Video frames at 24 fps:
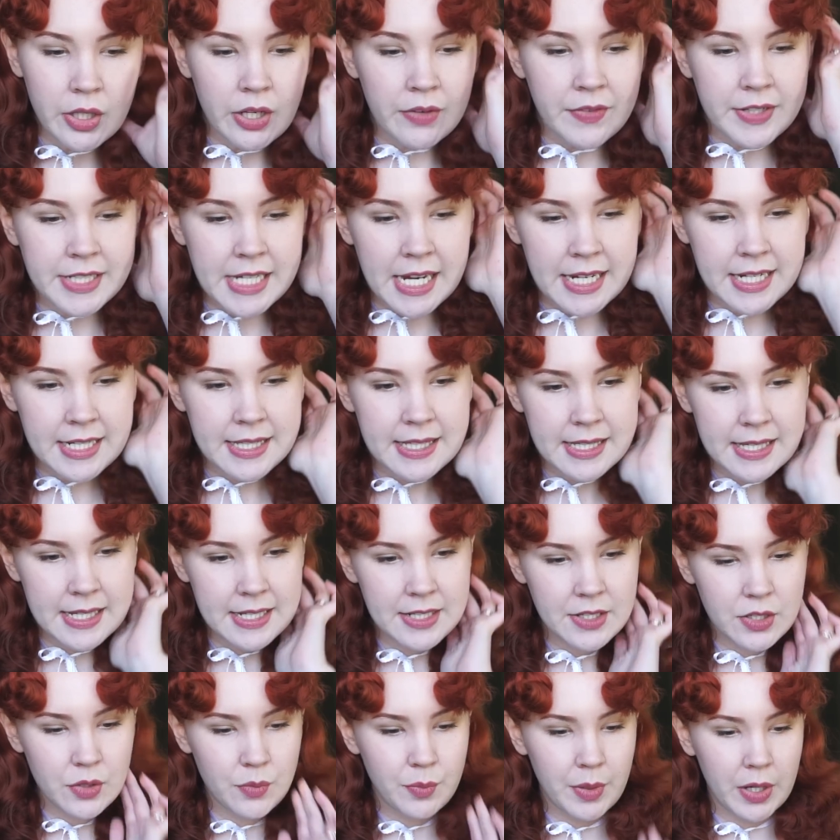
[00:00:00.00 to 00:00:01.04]
You have a tendency
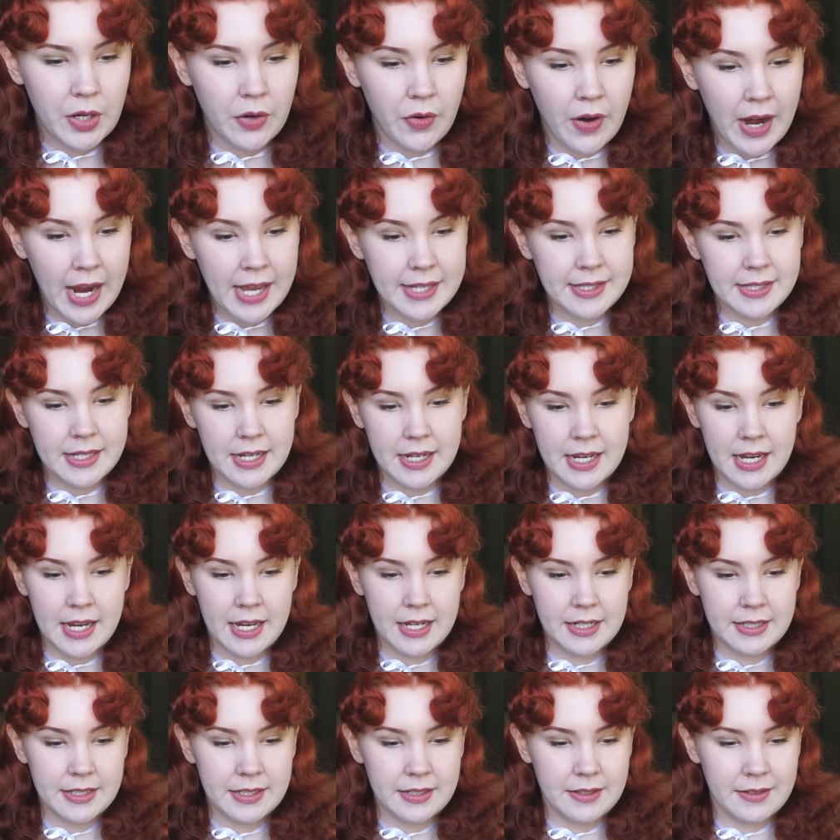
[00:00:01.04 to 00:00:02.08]
to
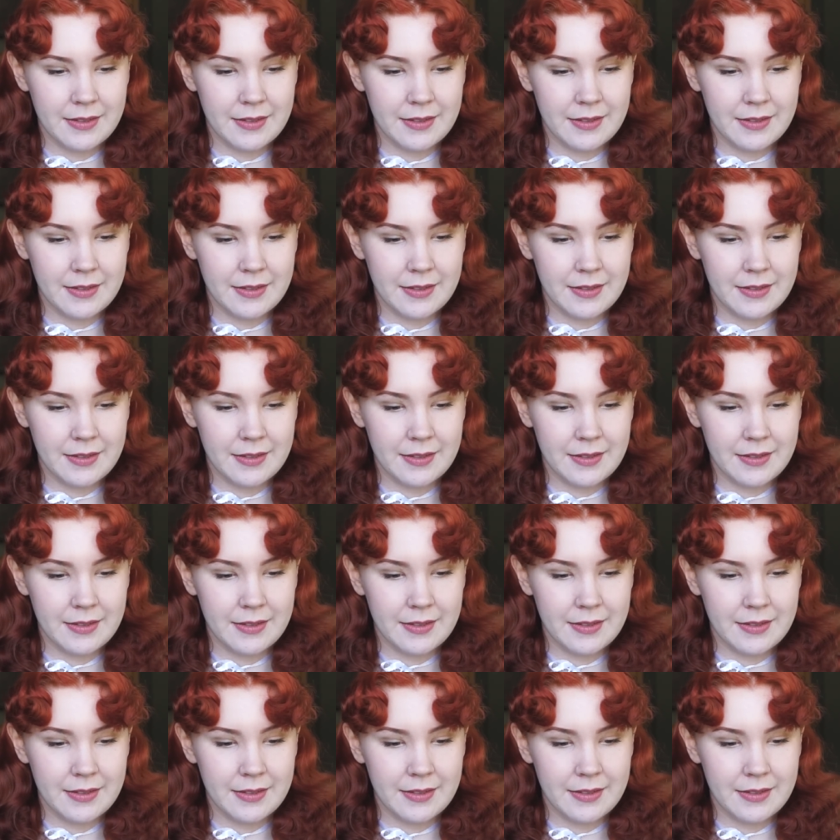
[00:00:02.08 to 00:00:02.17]
procrastinate.